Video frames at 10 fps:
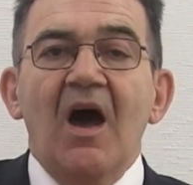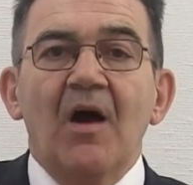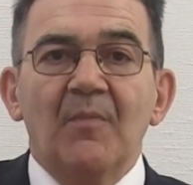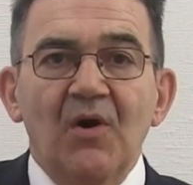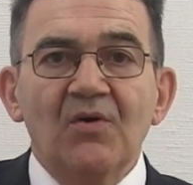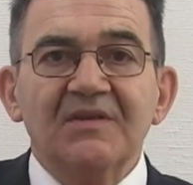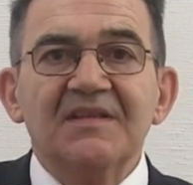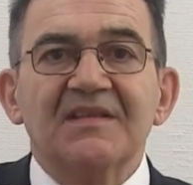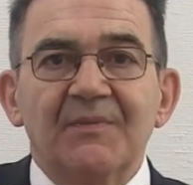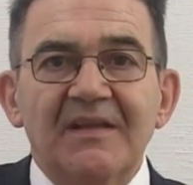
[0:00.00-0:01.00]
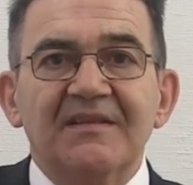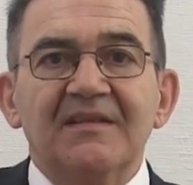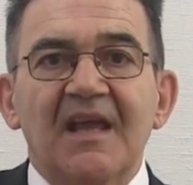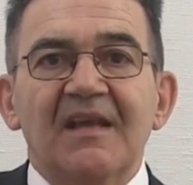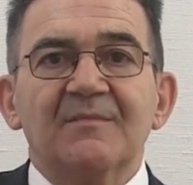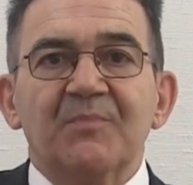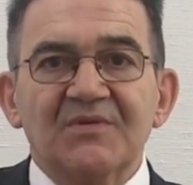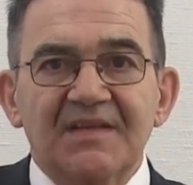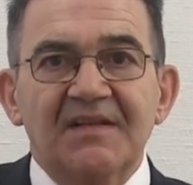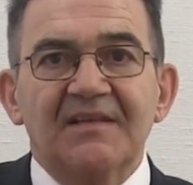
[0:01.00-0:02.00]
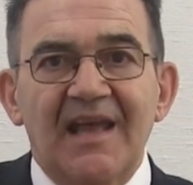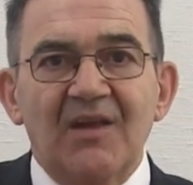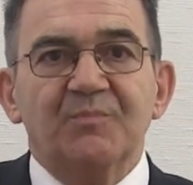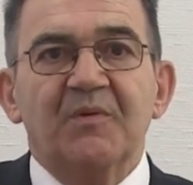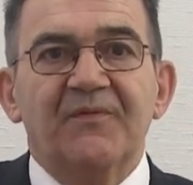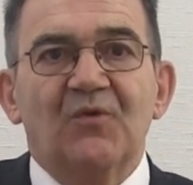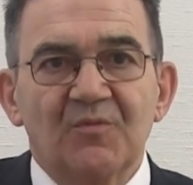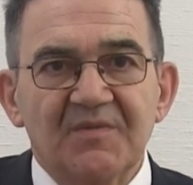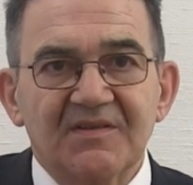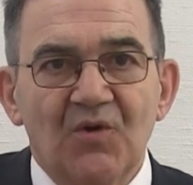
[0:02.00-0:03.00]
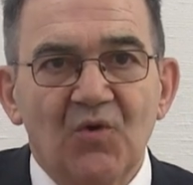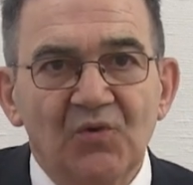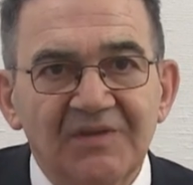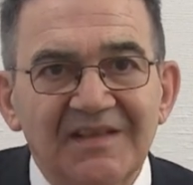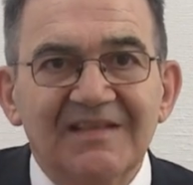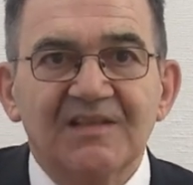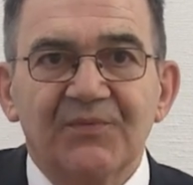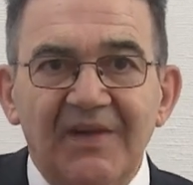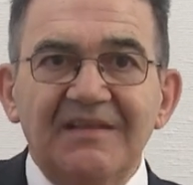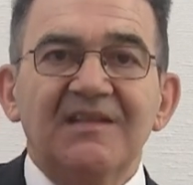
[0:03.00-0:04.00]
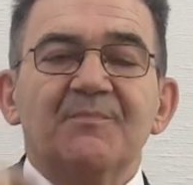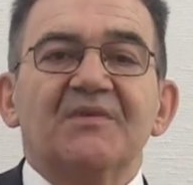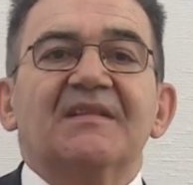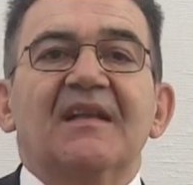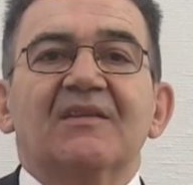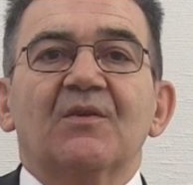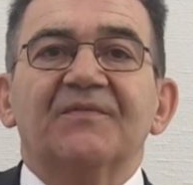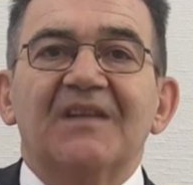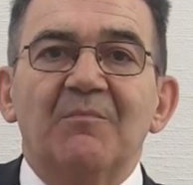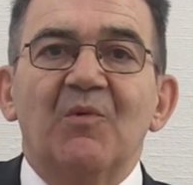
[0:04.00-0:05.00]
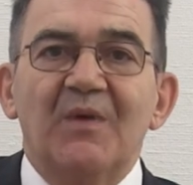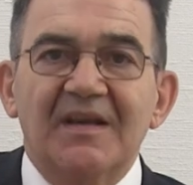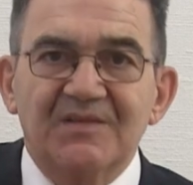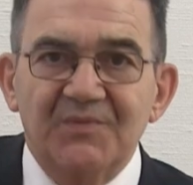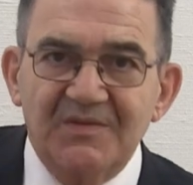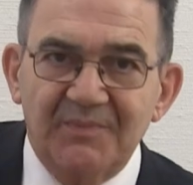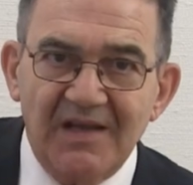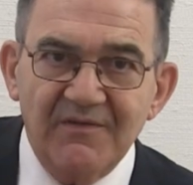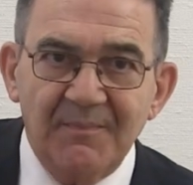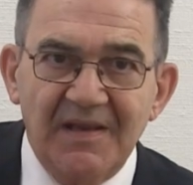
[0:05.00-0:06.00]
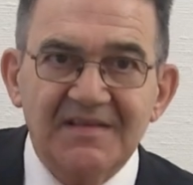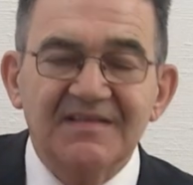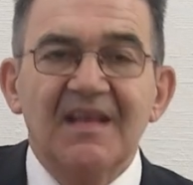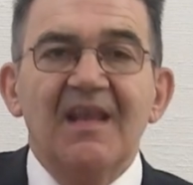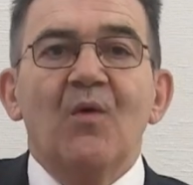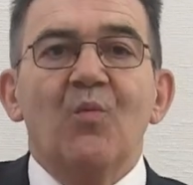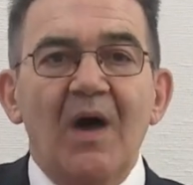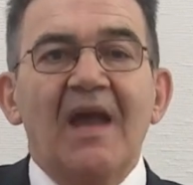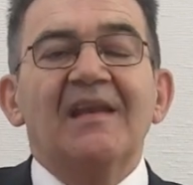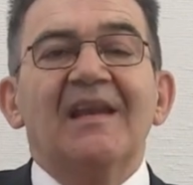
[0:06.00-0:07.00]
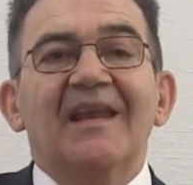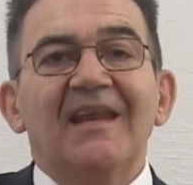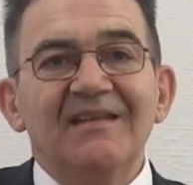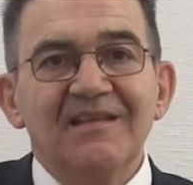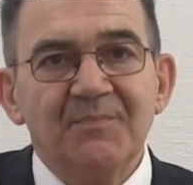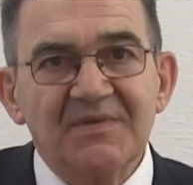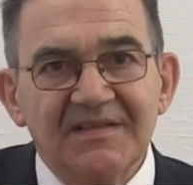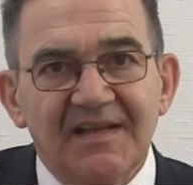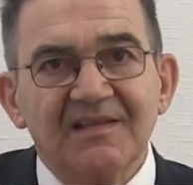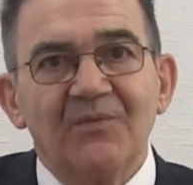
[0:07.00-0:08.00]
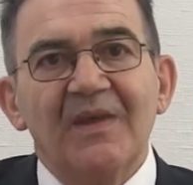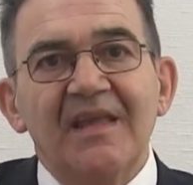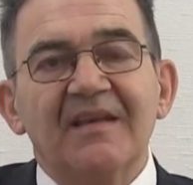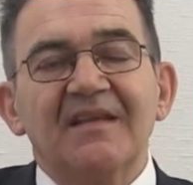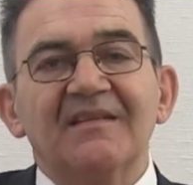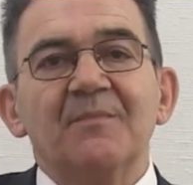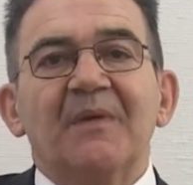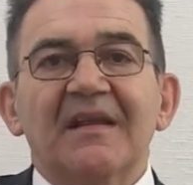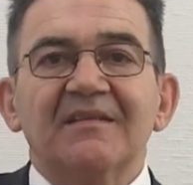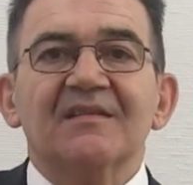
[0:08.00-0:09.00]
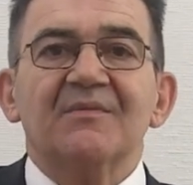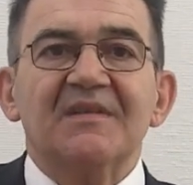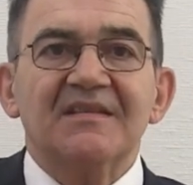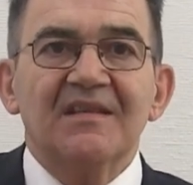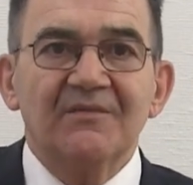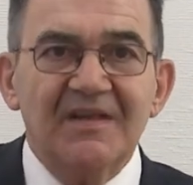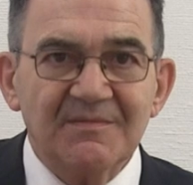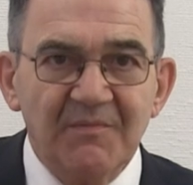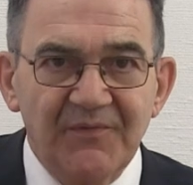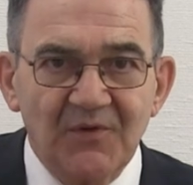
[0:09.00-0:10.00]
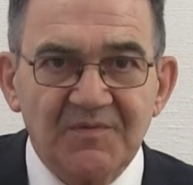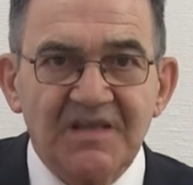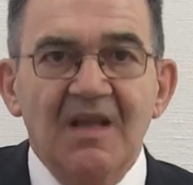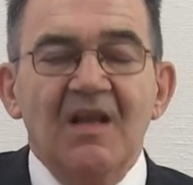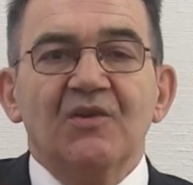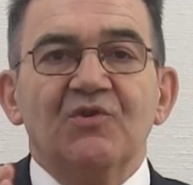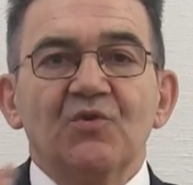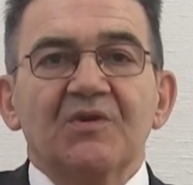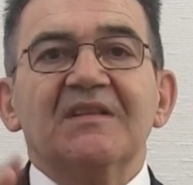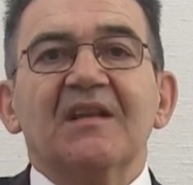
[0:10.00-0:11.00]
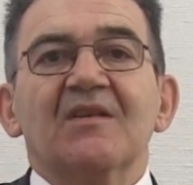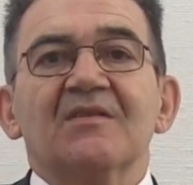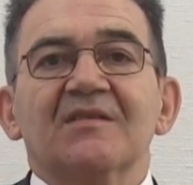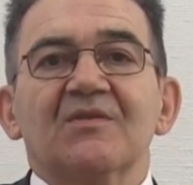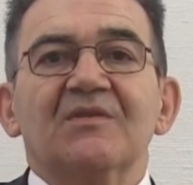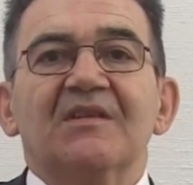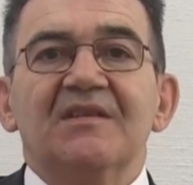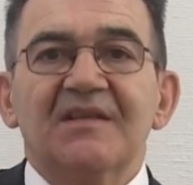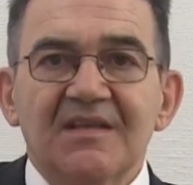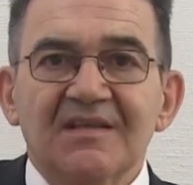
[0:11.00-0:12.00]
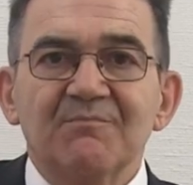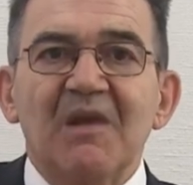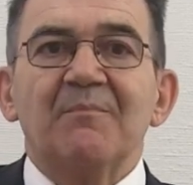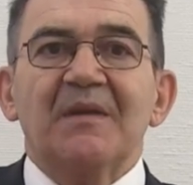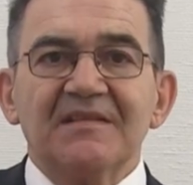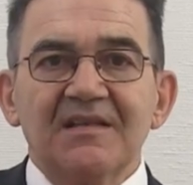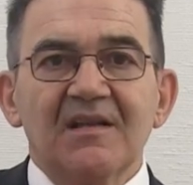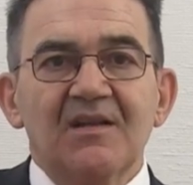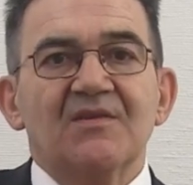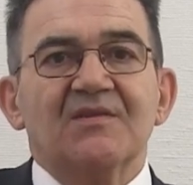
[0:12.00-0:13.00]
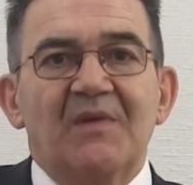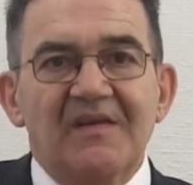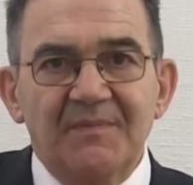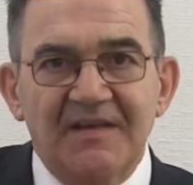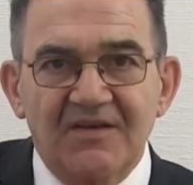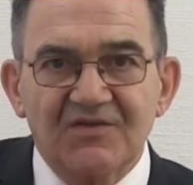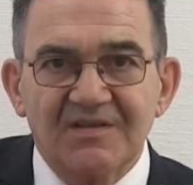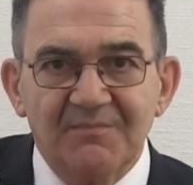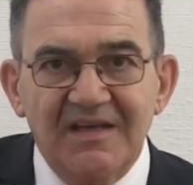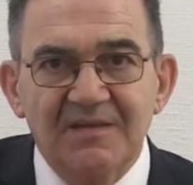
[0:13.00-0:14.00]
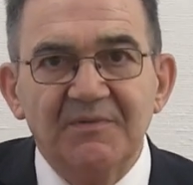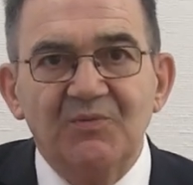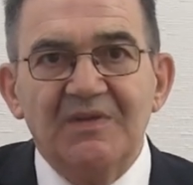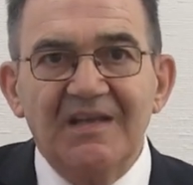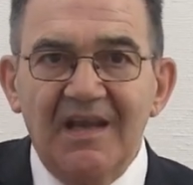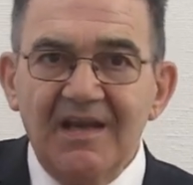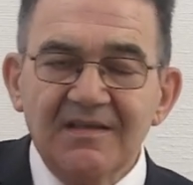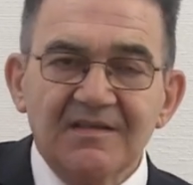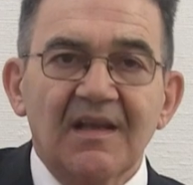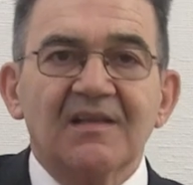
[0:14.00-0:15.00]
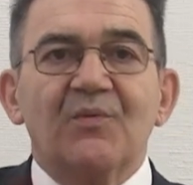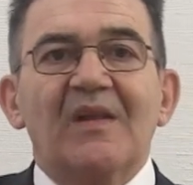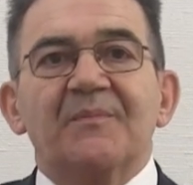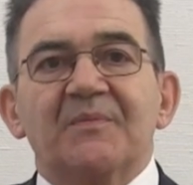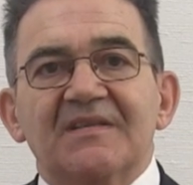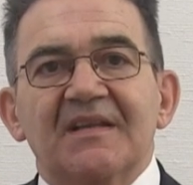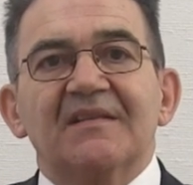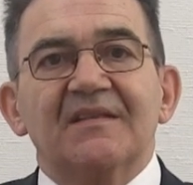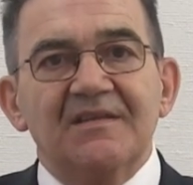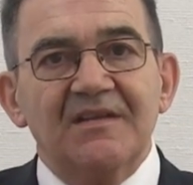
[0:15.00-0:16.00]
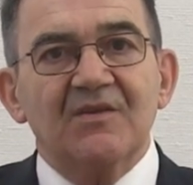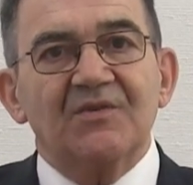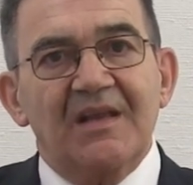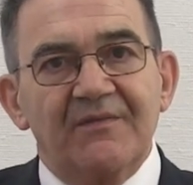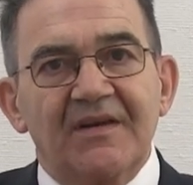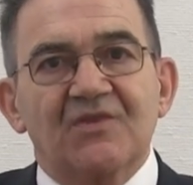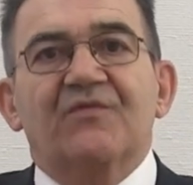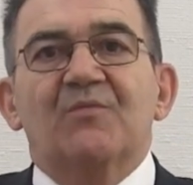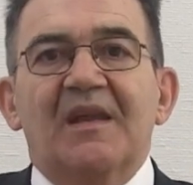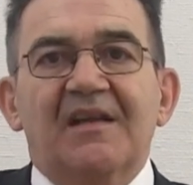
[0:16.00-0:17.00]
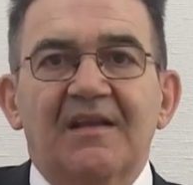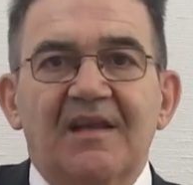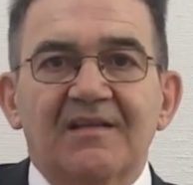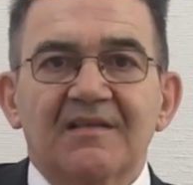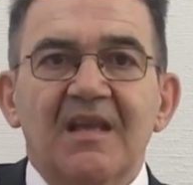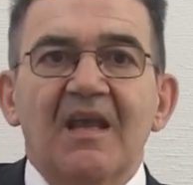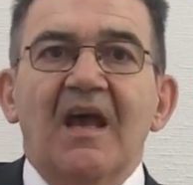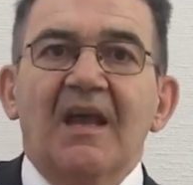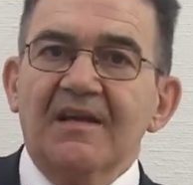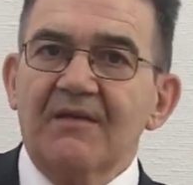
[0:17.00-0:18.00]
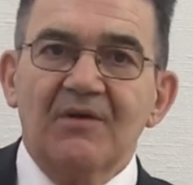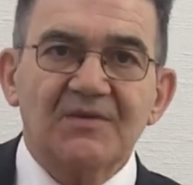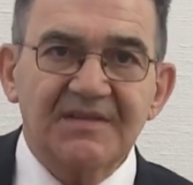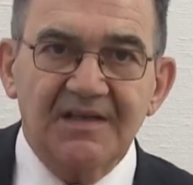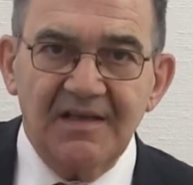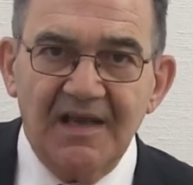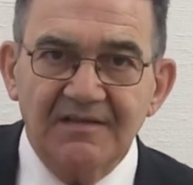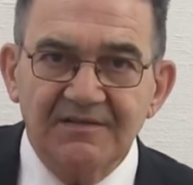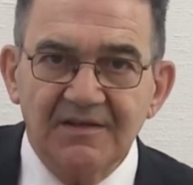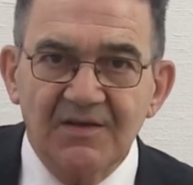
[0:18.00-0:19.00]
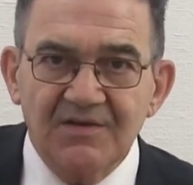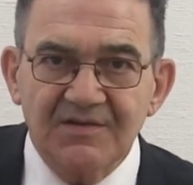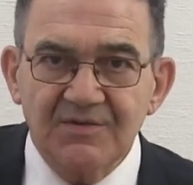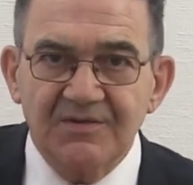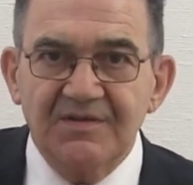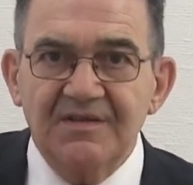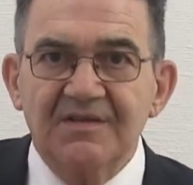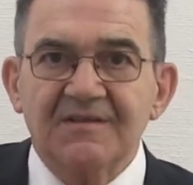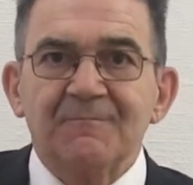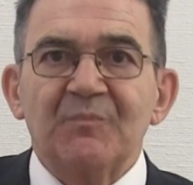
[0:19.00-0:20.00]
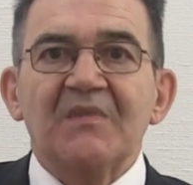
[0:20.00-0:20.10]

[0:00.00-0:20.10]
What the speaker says: Among these 29% outperformers, only 20% of them were Swiss private banks, while 80% were independent Swiss investment firms. During the last 13 years, my best-in-class wealth managers made between 8 and 12% a year on average for my clients. I never lost a client in the last 13 years.